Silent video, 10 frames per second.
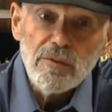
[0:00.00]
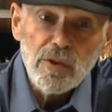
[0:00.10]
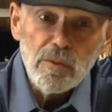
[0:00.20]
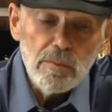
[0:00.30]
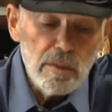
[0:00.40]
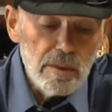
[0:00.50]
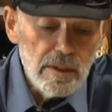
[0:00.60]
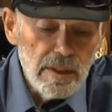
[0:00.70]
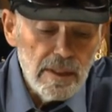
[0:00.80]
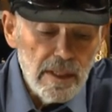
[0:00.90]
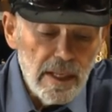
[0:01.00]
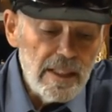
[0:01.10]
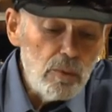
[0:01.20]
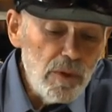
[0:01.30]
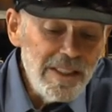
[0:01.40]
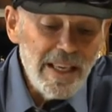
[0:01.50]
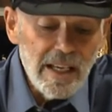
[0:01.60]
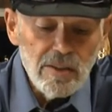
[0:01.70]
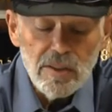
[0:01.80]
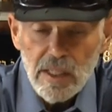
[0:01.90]
firm and they
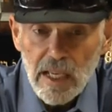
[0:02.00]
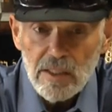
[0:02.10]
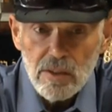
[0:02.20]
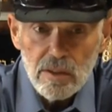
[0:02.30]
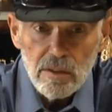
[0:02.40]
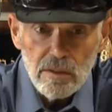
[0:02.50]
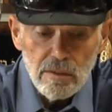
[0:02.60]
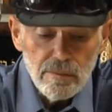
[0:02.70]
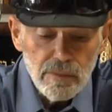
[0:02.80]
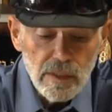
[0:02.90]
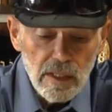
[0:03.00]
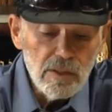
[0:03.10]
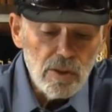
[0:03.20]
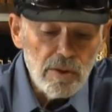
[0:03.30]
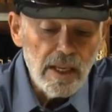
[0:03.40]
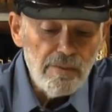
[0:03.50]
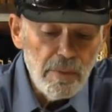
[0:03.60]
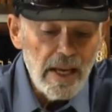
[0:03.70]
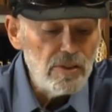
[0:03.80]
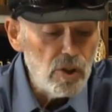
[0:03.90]
retake the test until they have
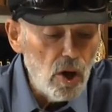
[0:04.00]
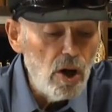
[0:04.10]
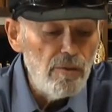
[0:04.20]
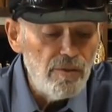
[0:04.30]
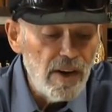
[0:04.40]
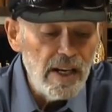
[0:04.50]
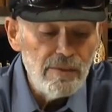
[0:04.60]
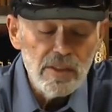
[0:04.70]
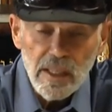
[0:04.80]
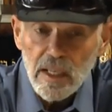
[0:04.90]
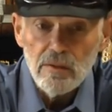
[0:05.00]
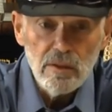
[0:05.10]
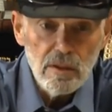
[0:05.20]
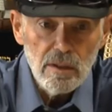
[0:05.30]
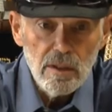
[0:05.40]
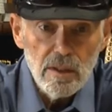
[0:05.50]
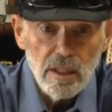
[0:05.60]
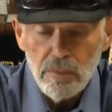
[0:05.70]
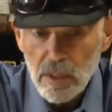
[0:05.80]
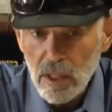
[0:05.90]
passed all five and then
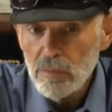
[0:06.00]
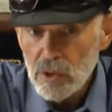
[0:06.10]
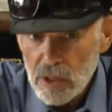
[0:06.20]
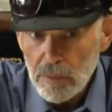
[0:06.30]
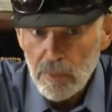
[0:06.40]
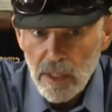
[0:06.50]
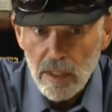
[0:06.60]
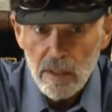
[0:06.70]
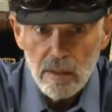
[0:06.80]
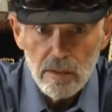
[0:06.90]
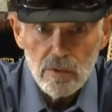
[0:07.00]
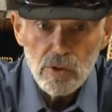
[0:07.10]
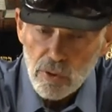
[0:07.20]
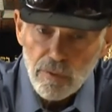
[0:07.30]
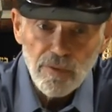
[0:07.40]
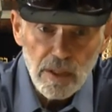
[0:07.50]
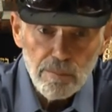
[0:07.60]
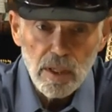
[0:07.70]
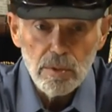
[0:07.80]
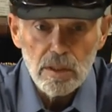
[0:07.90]
they become a CPA, Certified
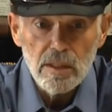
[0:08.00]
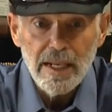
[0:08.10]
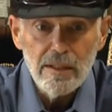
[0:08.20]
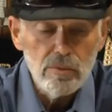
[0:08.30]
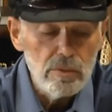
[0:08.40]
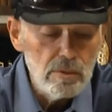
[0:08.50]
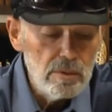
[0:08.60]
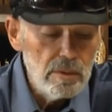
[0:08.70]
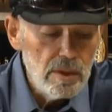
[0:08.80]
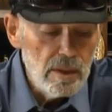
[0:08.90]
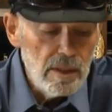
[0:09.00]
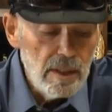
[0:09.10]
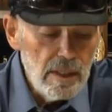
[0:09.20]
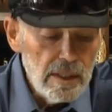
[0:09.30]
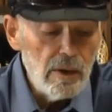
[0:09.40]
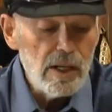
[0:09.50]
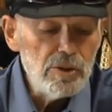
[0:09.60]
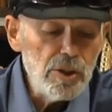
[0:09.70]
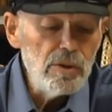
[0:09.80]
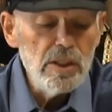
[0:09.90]
Public Accountant. Now, our
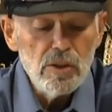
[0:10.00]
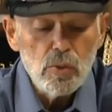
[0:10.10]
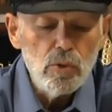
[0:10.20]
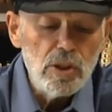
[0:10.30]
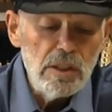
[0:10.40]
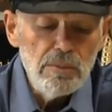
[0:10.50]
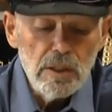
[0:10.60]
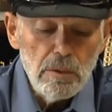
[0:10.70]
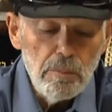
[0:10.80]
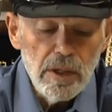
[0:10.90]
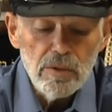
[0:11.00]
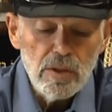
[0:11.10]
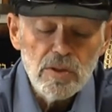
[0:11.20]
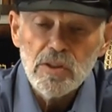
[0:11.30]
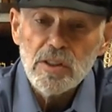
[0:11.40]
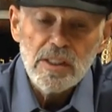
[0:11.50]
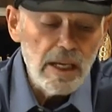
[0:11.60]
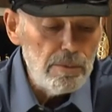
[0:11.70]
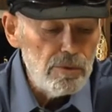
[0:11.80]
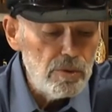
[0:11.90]
journey in this world can be compared to this
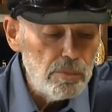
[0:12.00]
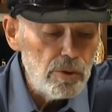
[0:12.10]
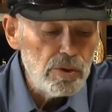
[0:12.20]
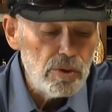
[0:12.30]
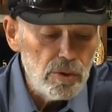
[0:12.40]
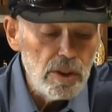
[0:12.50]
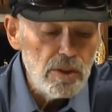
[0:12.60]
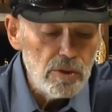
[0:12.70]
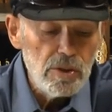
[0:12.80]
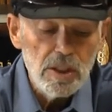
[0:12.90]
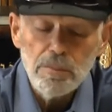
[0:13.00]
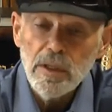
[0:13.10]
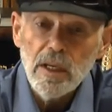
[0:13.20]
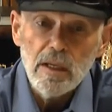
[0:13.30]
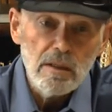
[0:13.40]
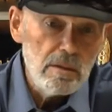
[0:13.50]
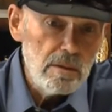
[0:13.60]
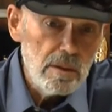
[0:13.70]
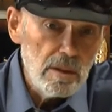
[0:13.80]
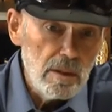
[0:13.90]
example of the person earning their CPA.
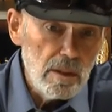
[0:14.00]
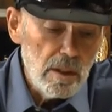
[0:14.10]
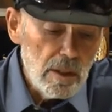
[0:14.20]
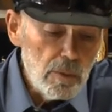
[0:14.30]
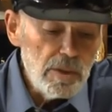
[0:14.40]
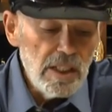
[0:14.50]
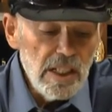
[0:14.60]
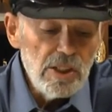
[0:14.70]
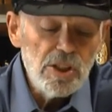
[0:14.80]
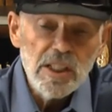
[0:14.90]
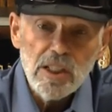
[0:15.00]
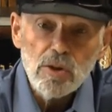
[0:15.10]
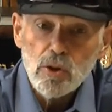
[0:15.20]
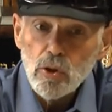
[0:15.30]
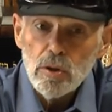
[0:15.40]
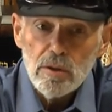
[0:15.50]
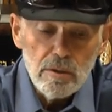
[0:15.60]
With each Gilgul,